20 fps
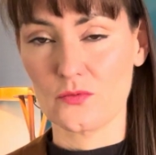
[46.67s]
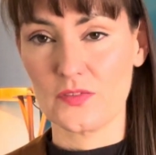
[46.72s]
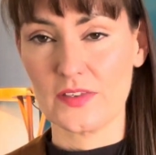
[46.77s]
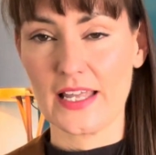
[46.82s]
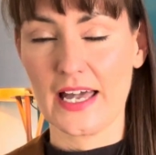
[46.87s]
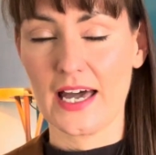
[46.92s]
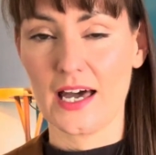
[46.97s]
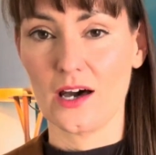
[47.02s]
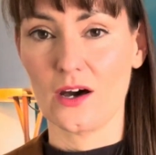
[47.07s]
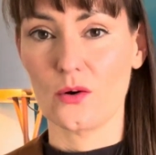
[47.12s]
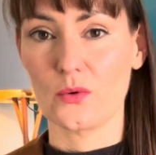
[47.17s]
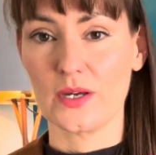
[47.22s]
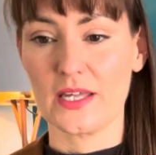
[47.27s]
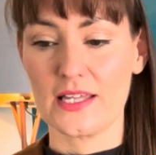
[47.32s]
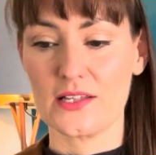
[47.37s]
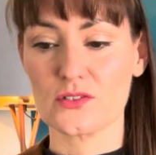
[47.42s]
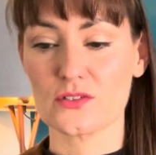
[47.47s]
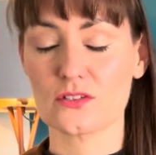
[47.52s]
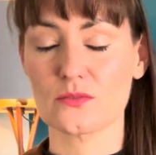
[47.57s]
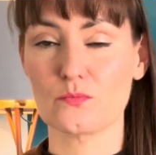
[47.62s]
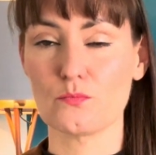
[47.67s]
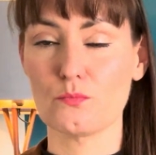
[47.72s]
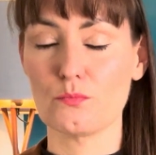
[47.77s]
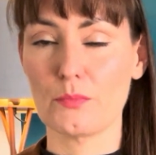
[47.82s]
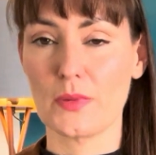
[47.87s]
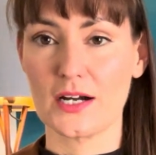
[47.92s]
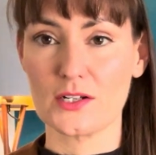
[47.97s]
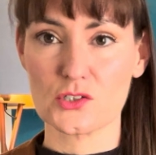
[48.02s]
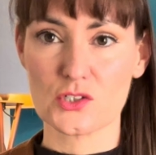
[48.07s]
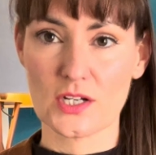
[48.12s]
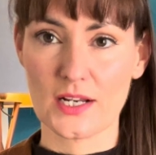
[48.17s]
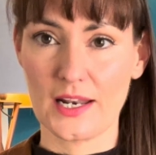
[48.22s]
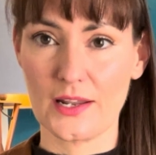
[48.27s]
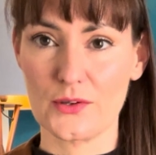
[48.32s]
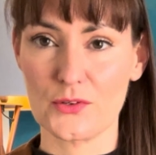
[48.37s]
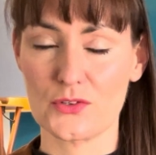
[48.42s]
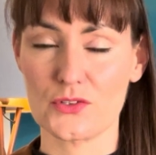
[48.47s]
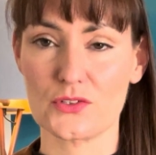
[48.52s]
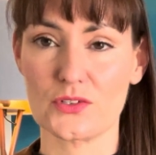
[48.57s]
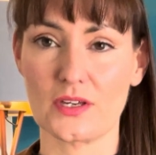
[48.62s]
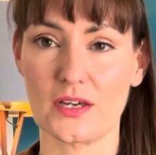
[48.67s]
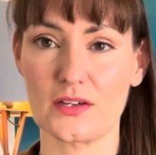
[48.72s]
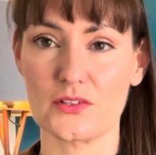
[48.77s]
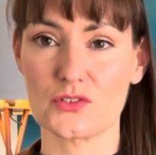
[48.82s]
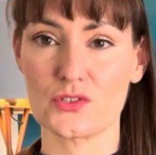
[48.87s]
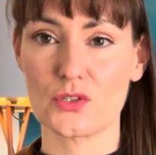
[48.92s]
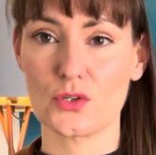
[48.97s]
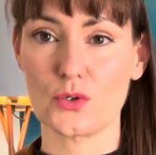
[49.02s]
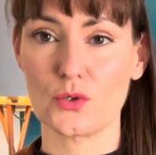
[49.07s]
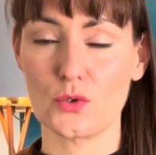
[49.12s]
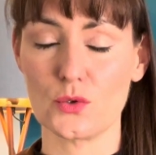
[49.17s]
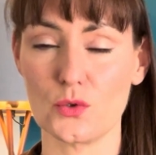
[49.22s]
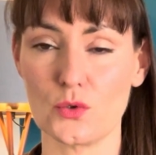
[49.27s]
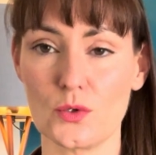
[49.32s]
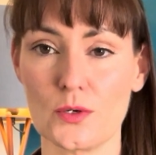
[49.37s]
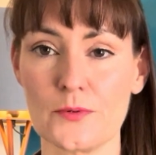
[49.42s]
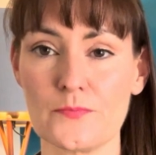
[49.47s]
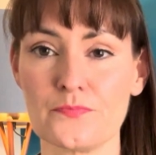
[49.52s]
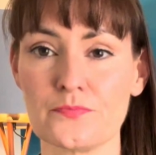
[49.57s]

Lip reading: Now it's much closer to